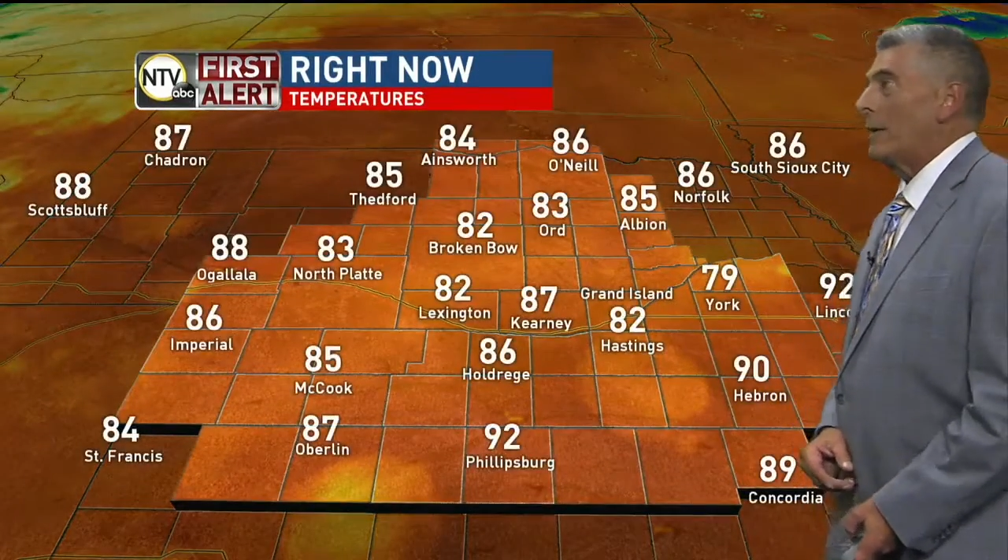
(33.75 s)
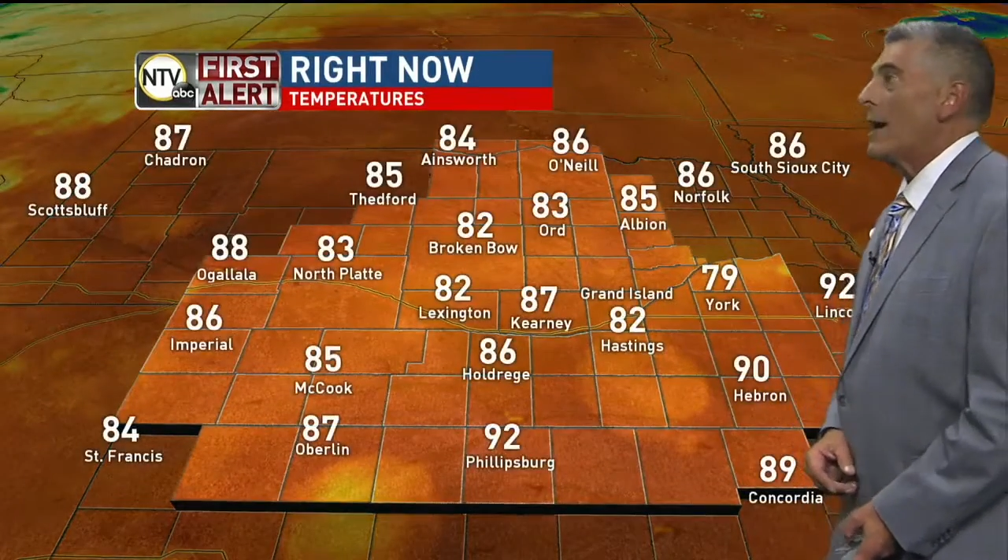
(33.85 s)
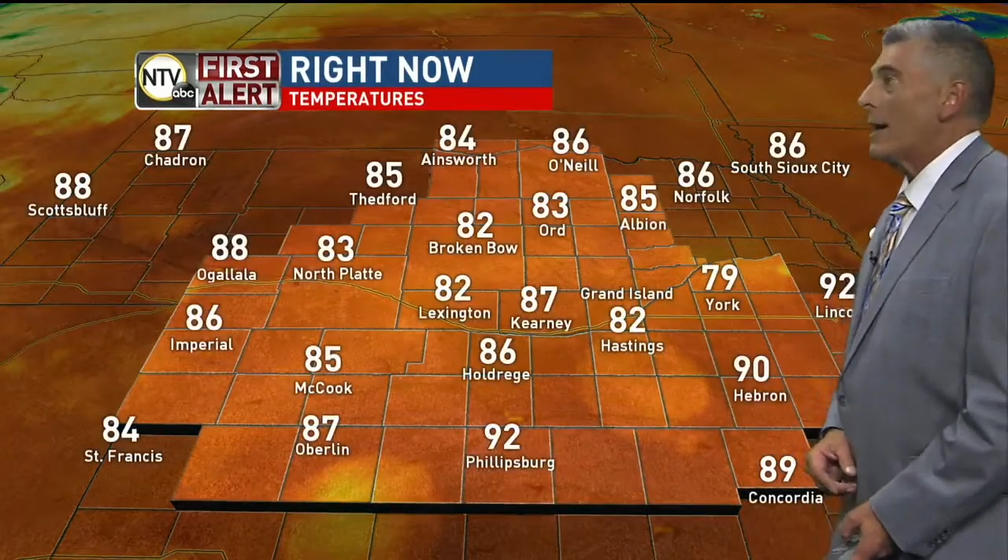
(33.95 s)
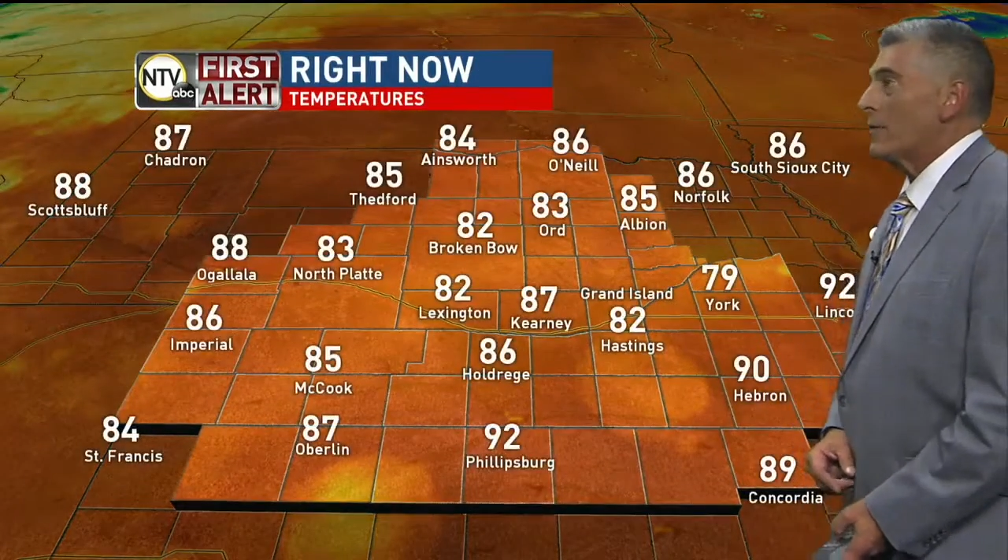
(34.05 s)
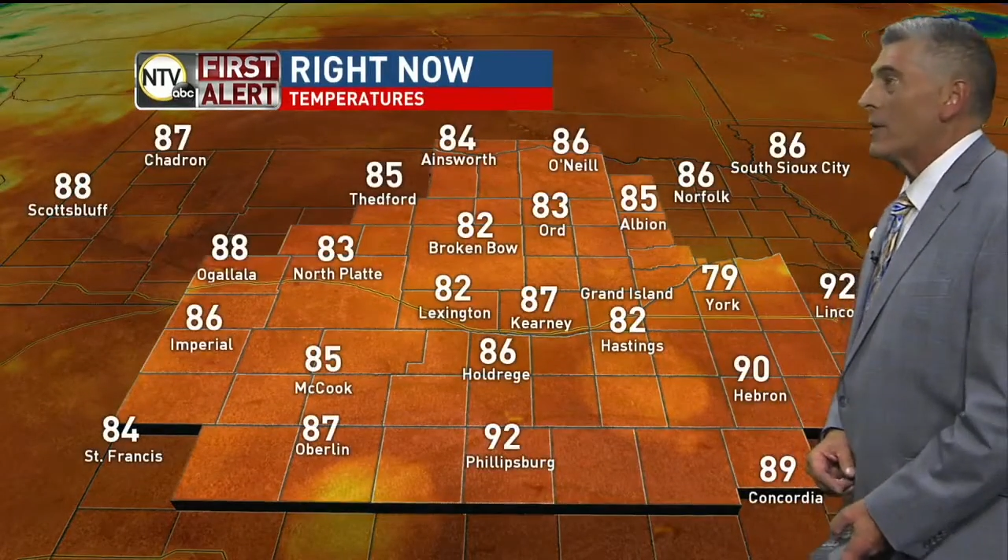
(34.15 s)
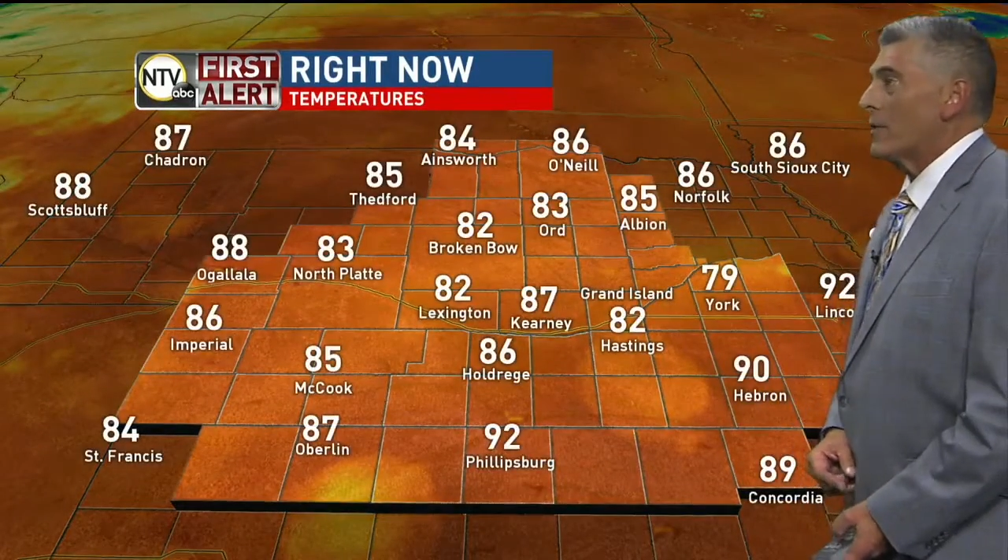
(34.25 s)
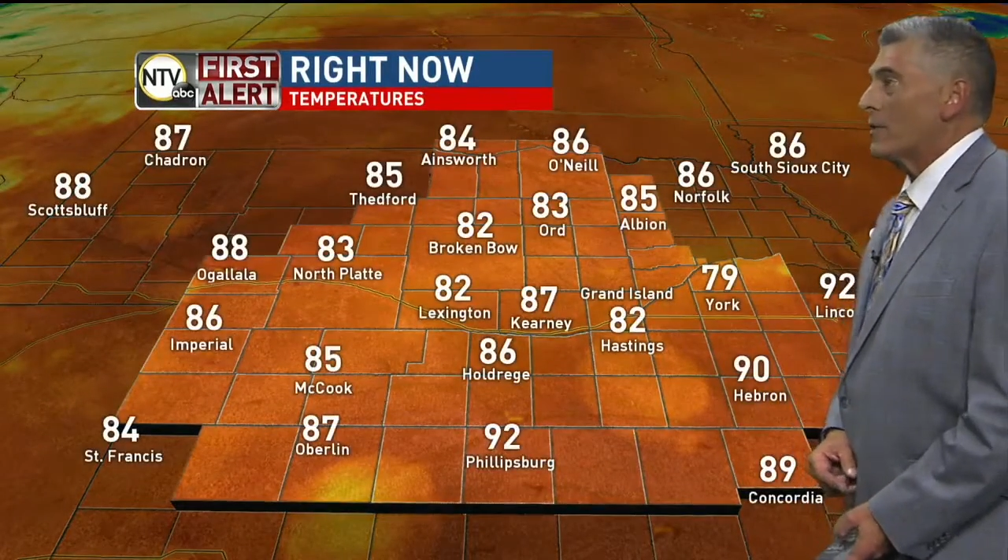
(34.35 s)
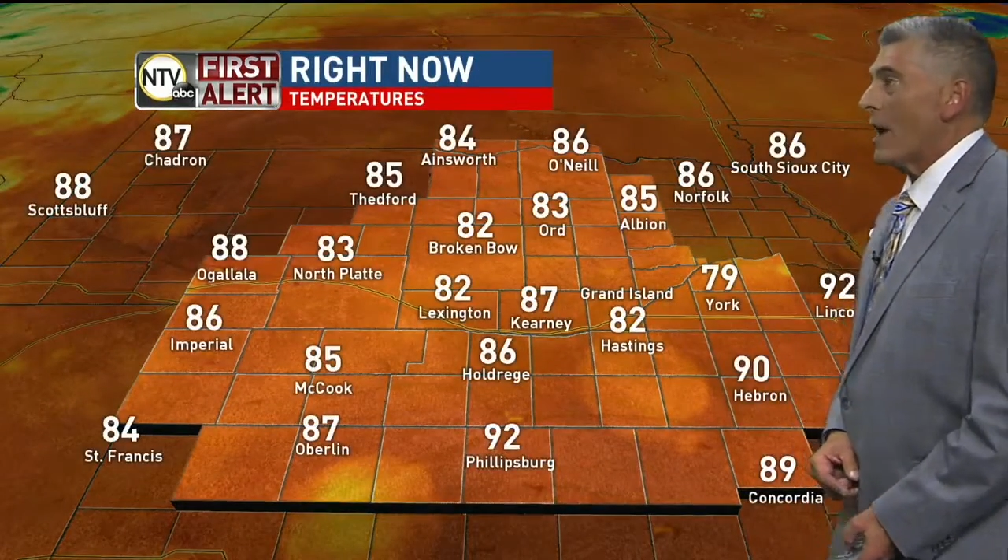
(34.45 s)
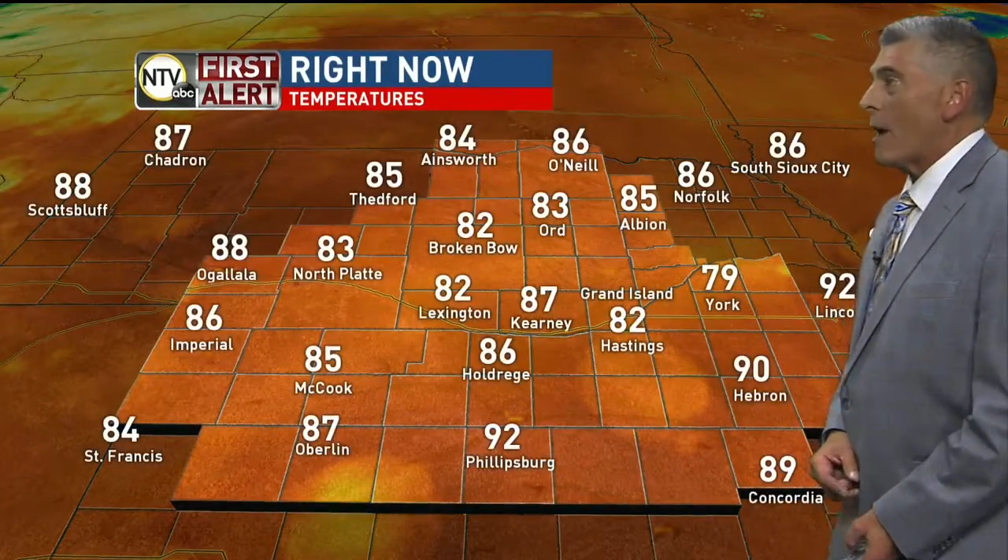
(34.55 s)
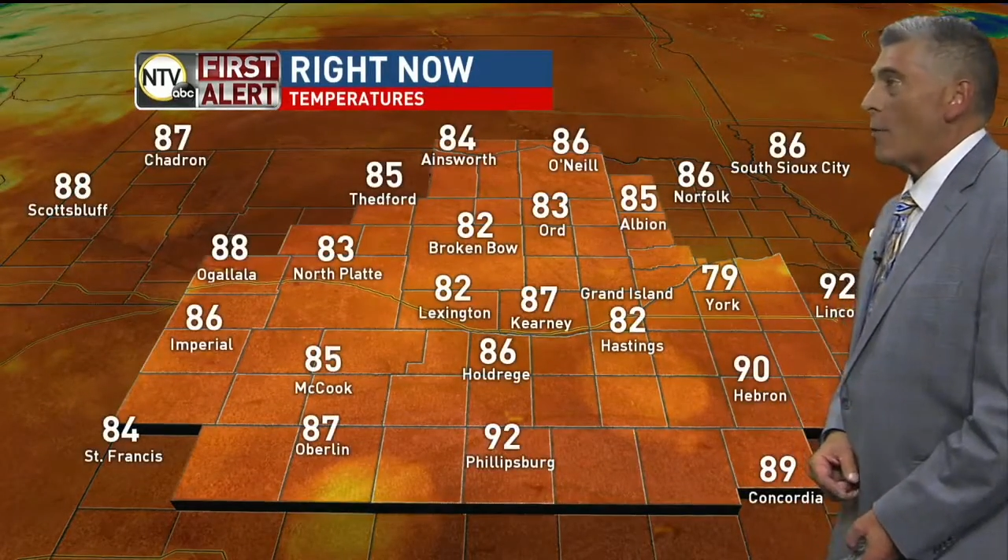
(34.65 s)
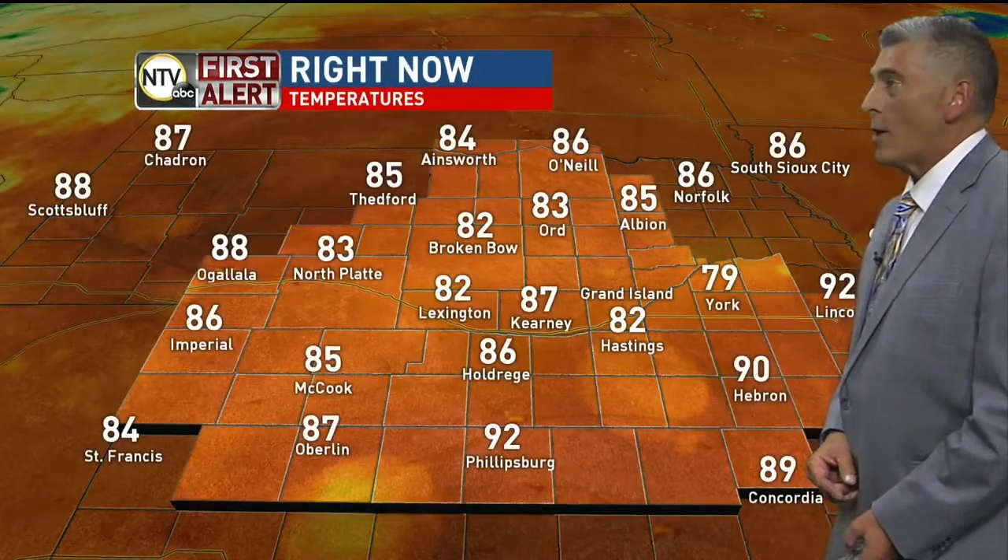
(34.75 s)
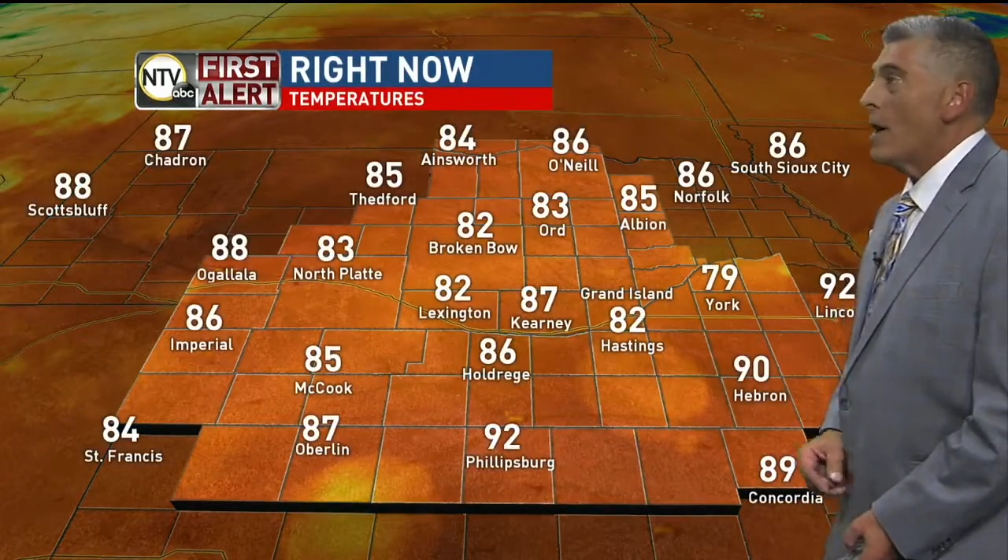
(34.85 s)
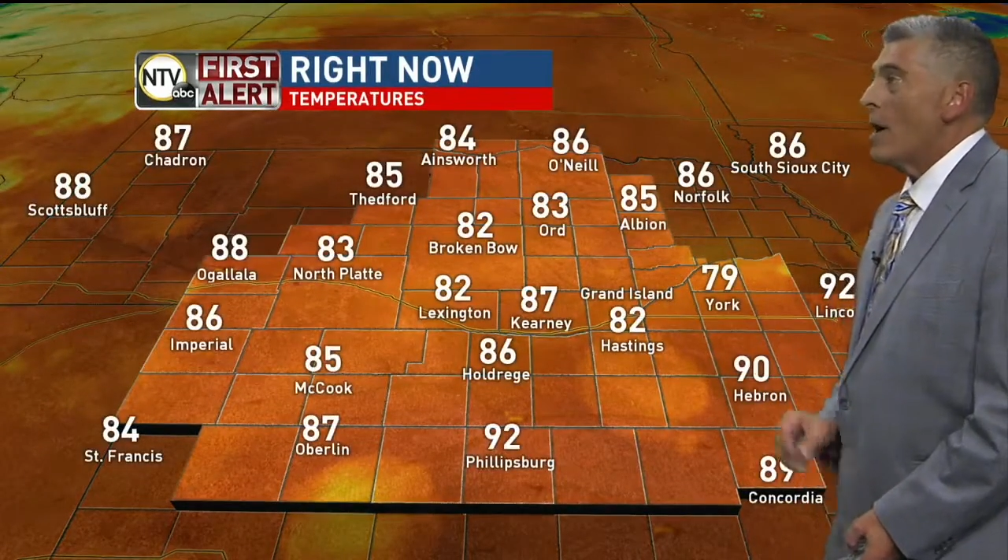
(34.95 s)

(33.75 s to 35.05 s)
at this hour.